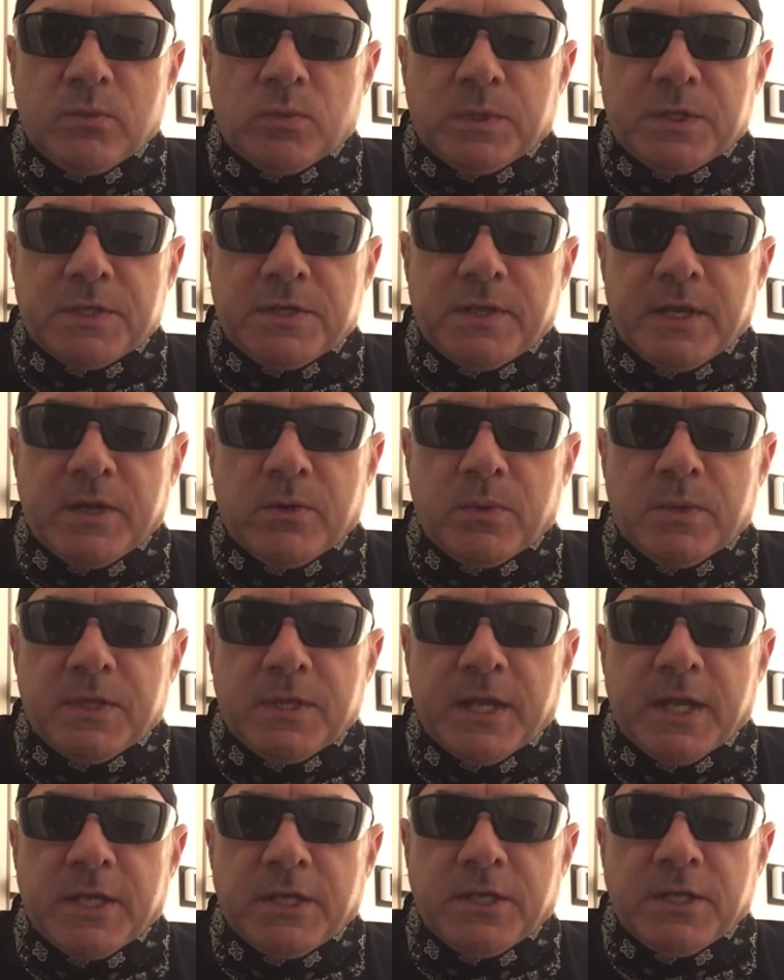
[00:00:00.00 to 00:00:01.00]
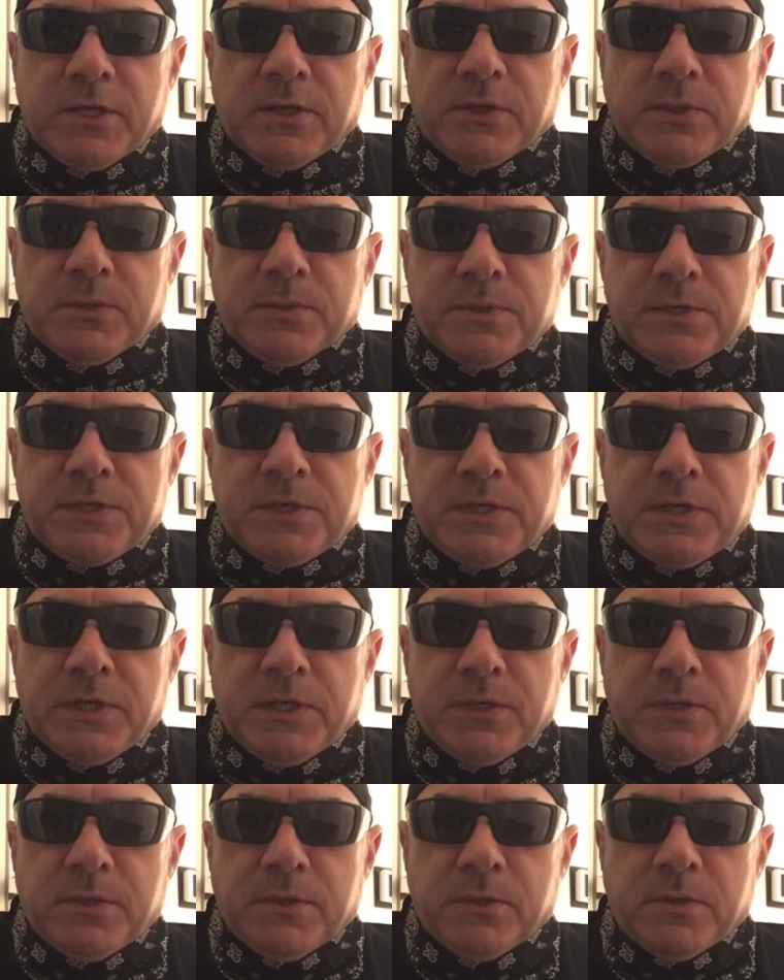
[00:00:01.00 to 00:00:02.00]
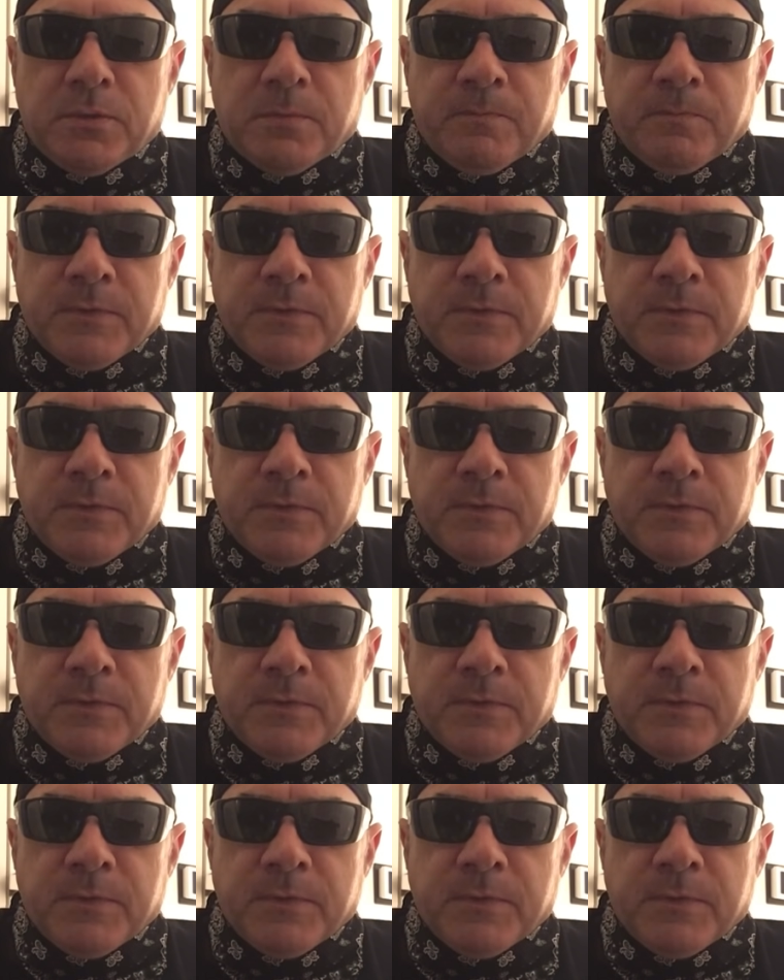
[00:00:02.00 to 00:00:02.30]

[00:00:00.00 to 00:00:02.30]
which they would then use to